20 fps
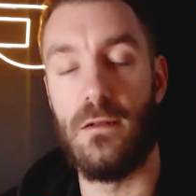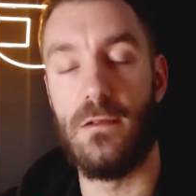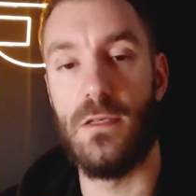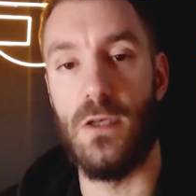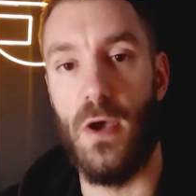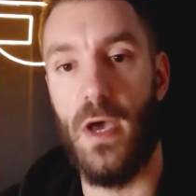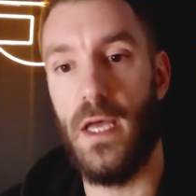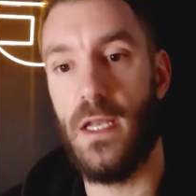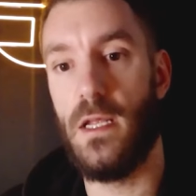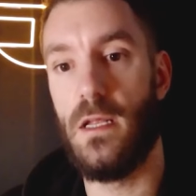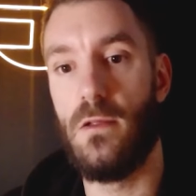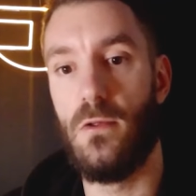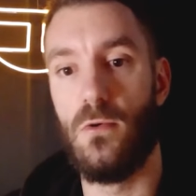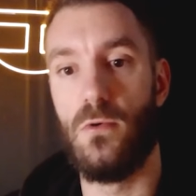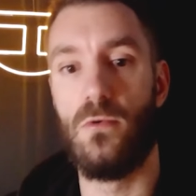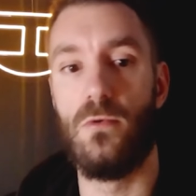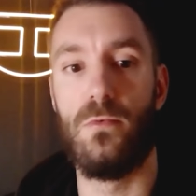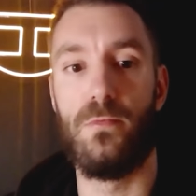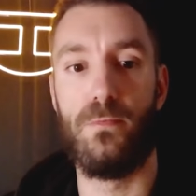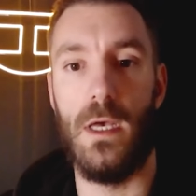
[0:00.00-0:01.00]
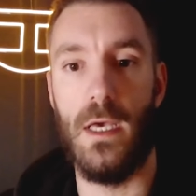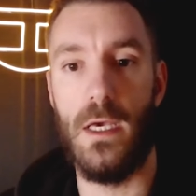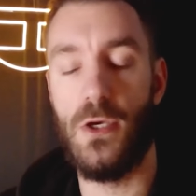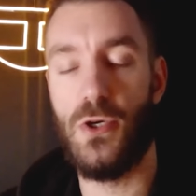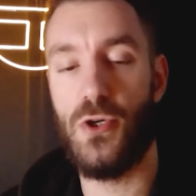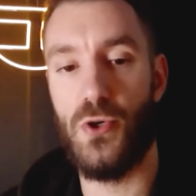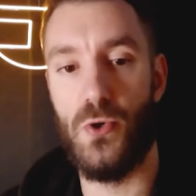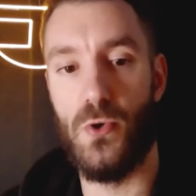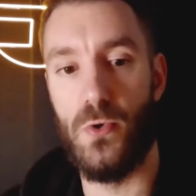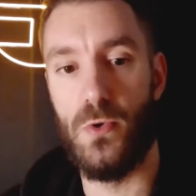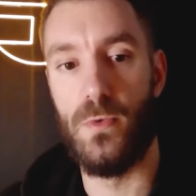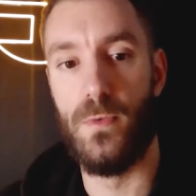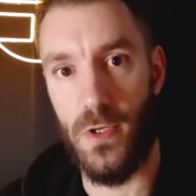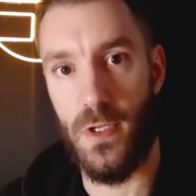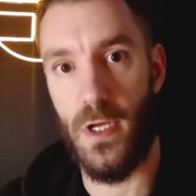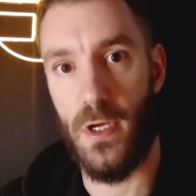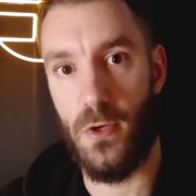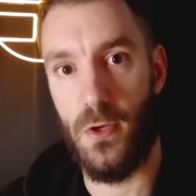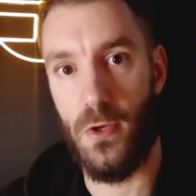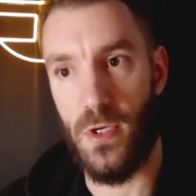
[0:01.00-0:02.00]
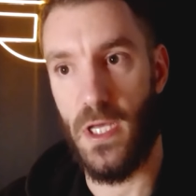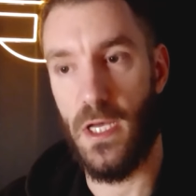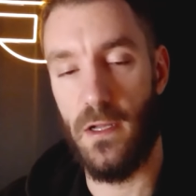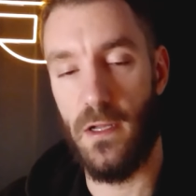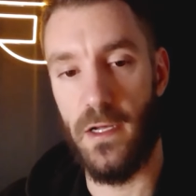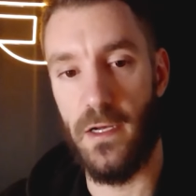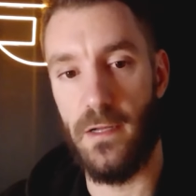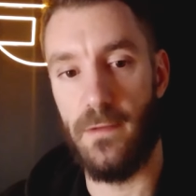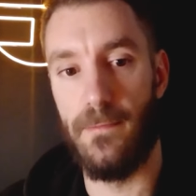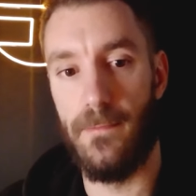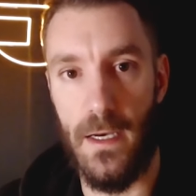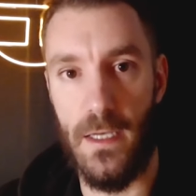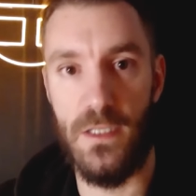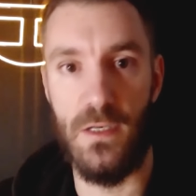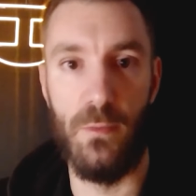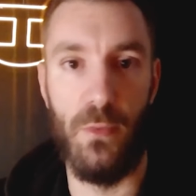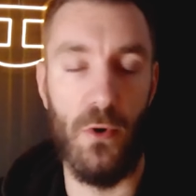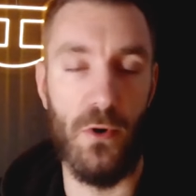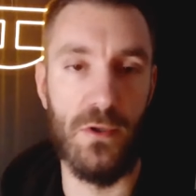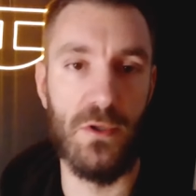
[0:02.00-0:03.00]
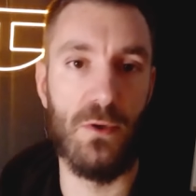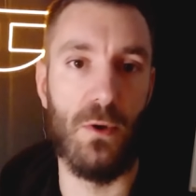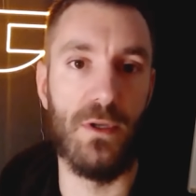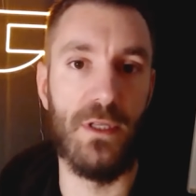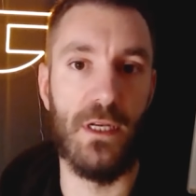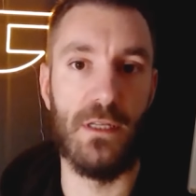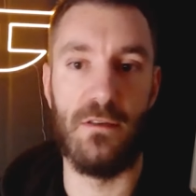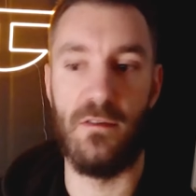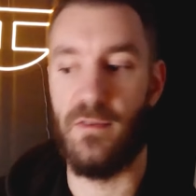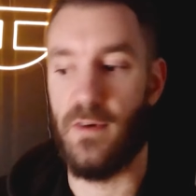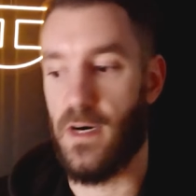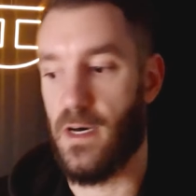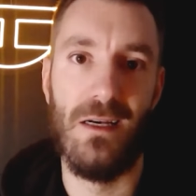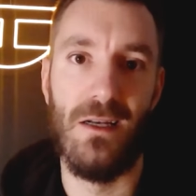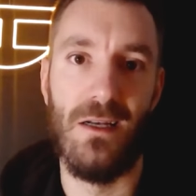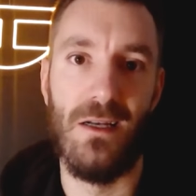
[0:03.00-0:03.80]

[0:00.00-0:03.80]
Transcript: So any little issue that could kill it, it's important to identify.